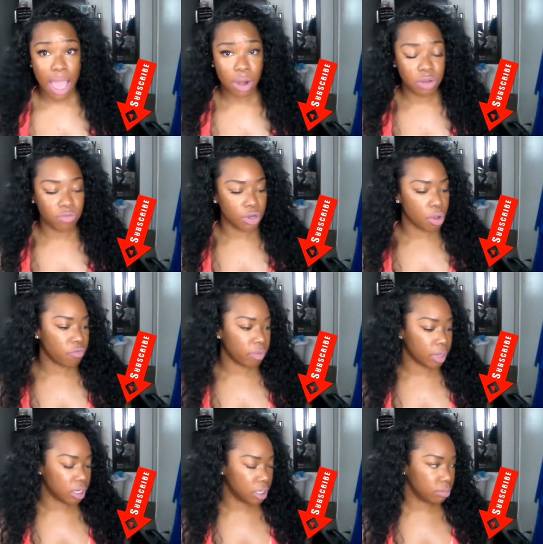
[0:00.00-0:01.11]
I don't even know if
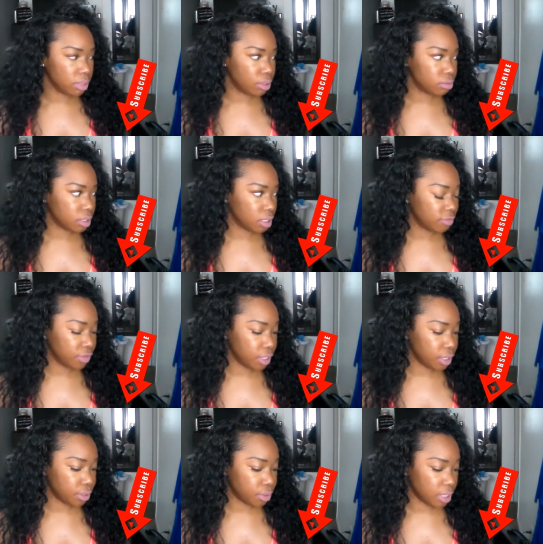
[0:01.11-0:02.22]
I'm gonna upload the other
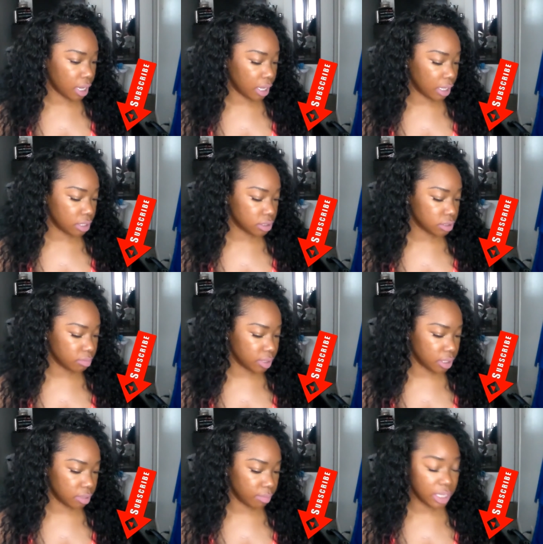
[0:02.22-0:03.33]
video or not,
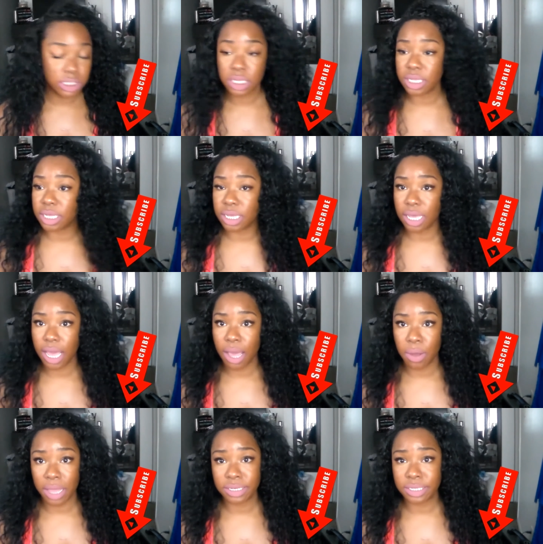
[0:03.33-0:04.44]
but basically
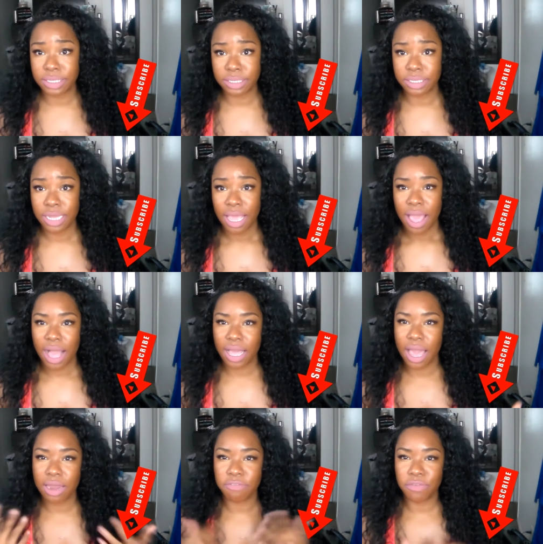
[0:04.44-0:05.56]
I, I didn't I
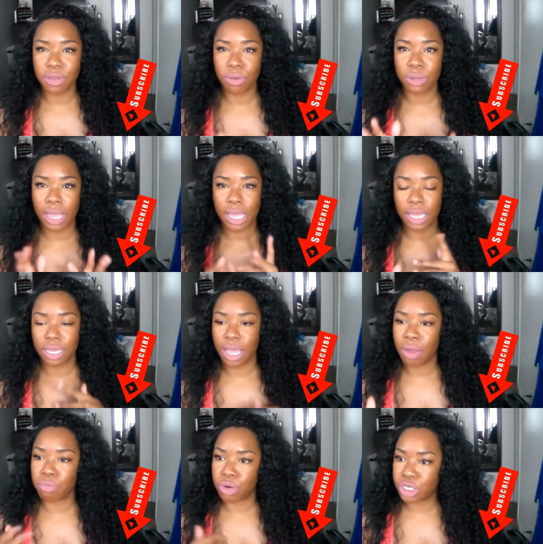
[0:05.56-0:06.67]
kind of felt like
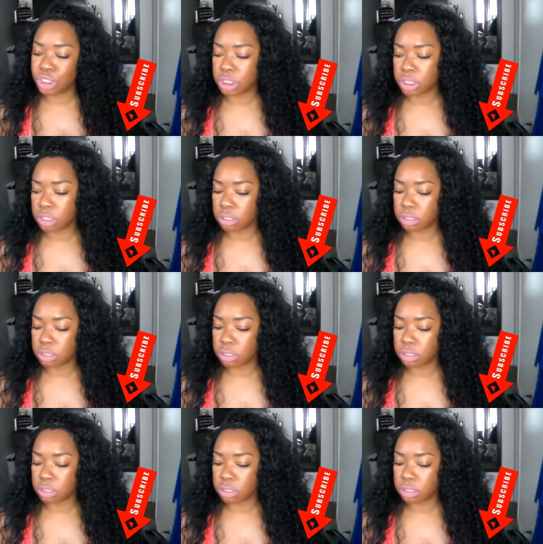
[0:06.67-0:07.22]
I rushed it